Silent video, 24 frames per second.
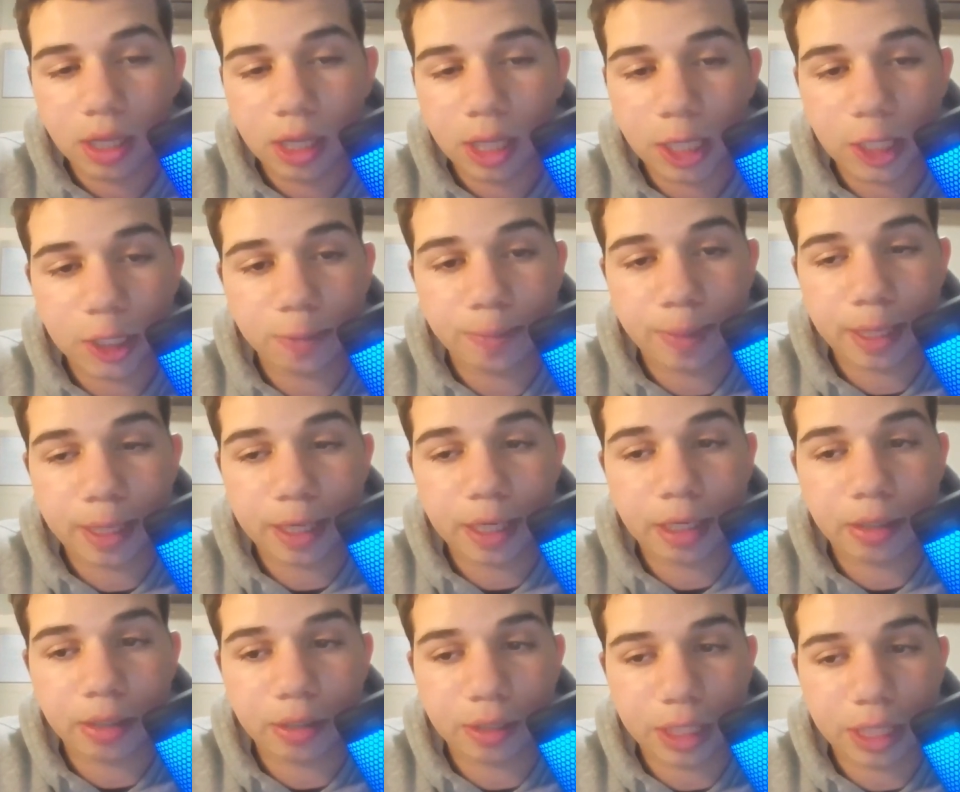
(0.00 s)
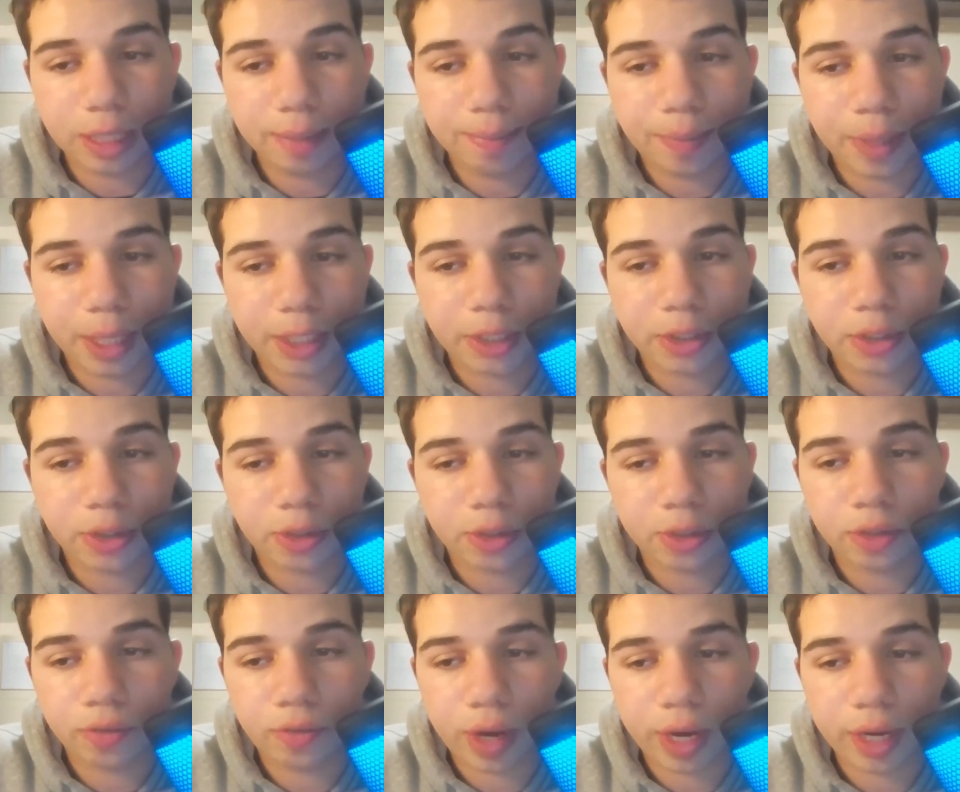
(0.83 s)
He's been an elite pitcher
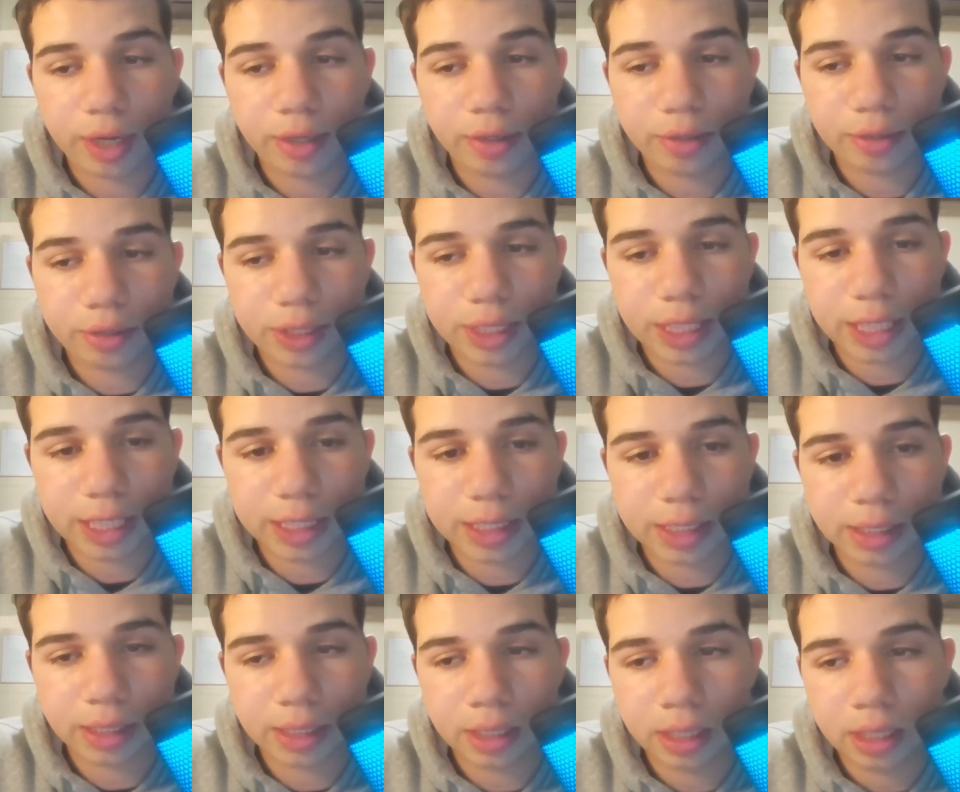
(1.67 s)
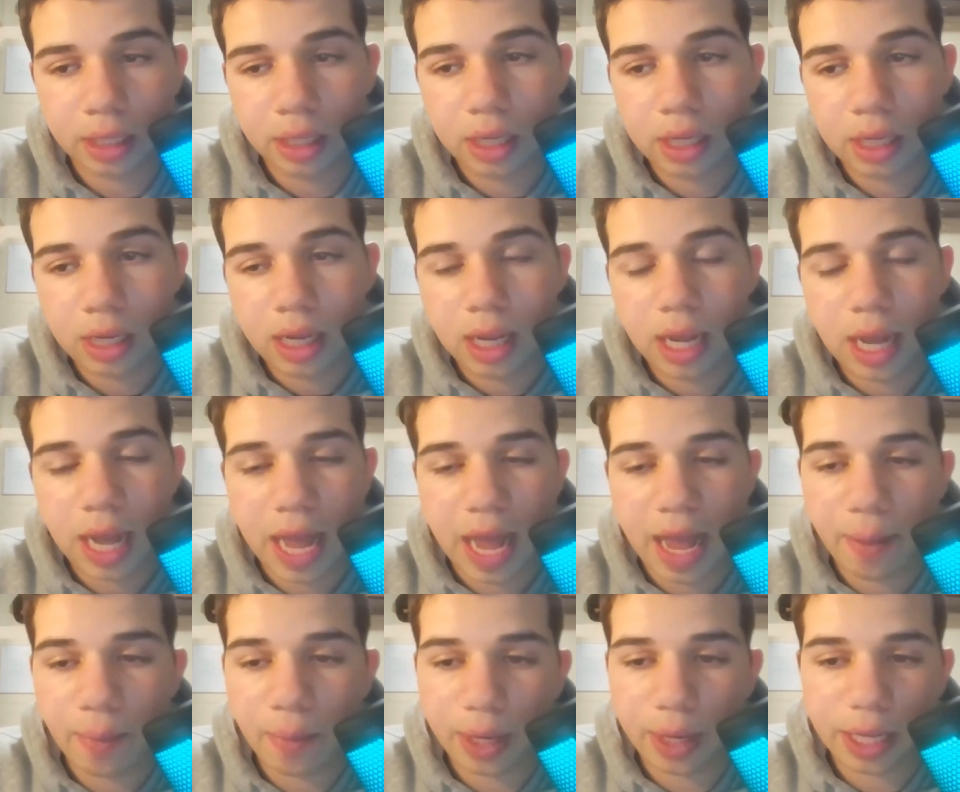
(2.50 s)
in the regular season,
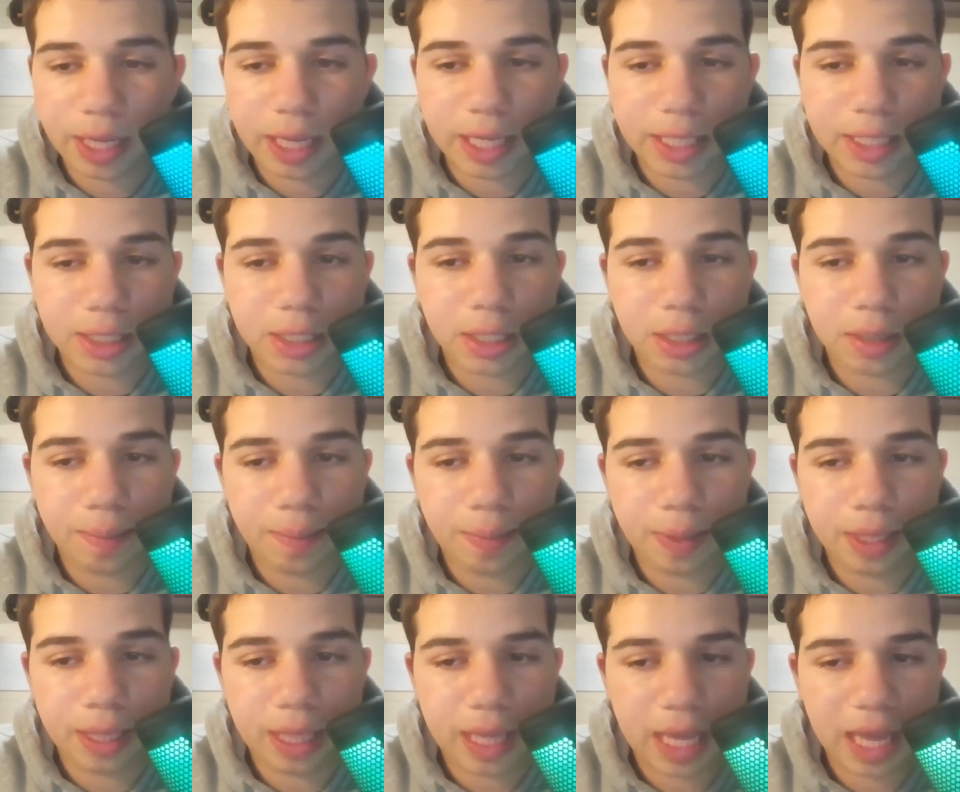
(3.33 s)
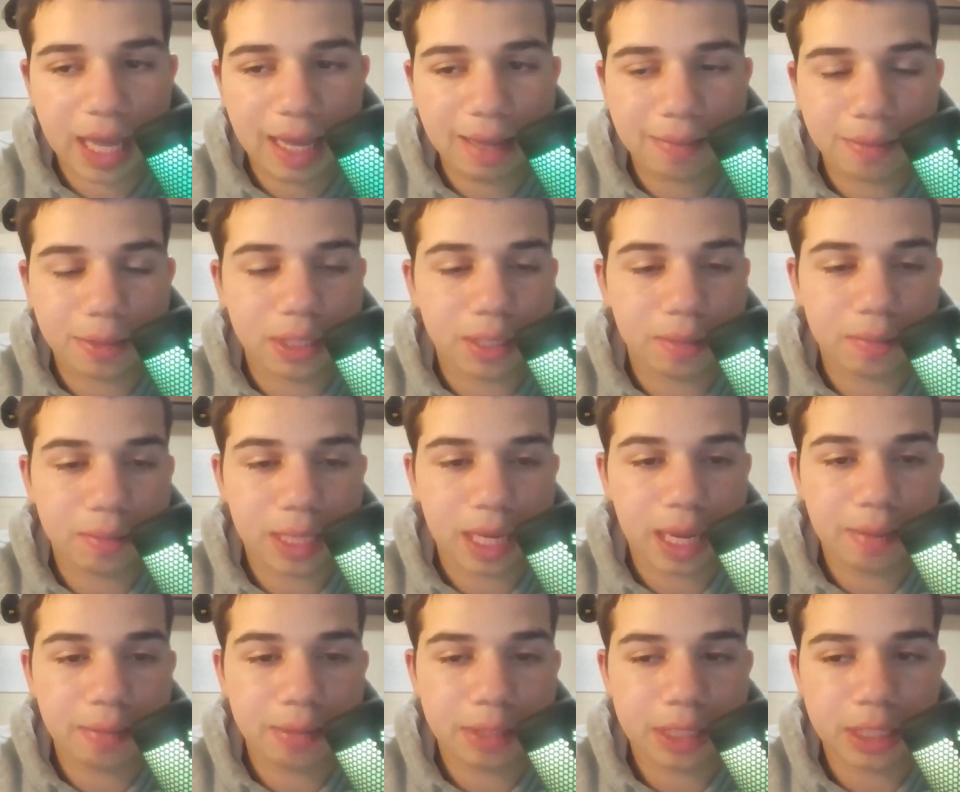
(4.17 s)
and when it gets to the big games,
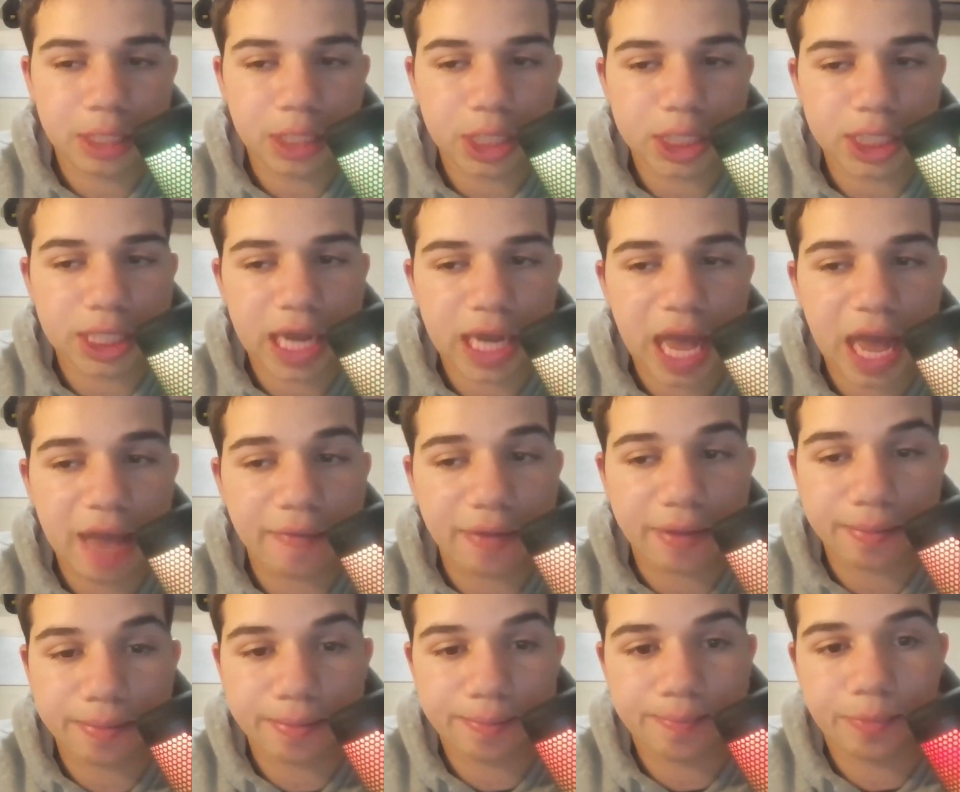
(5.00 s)
sometimes he doesn't have it.